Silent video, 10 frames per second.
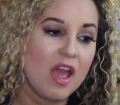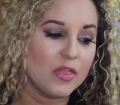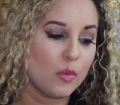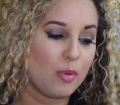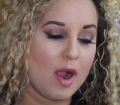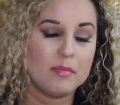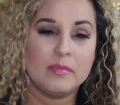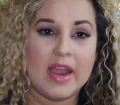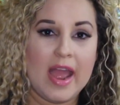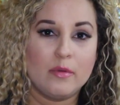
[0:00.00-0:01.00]
The
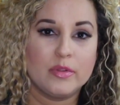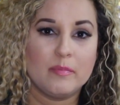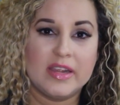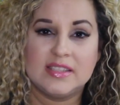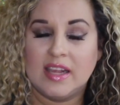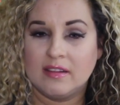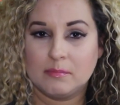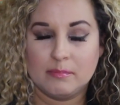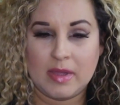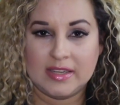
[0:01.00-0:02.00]
problem I had with my
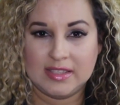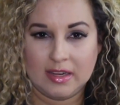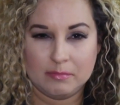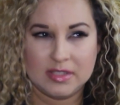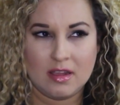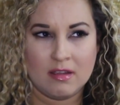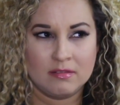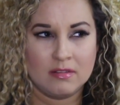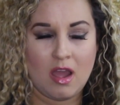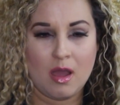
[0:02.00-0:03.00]

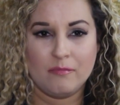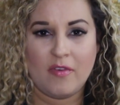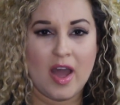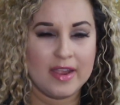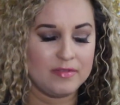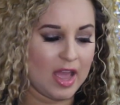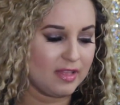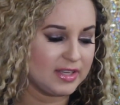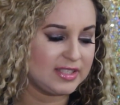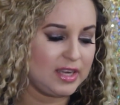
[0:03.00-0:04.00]
Samsung 5
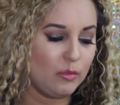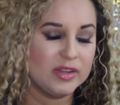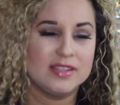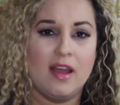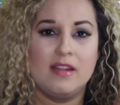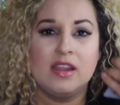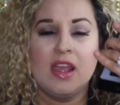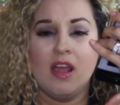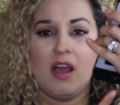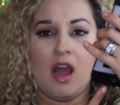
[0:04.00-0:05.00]
Galaxy was that
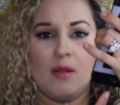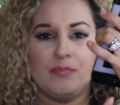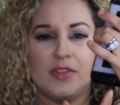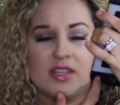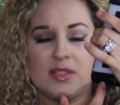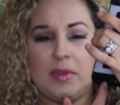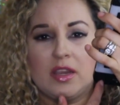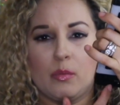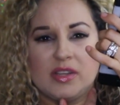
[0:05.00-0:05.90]
the speaker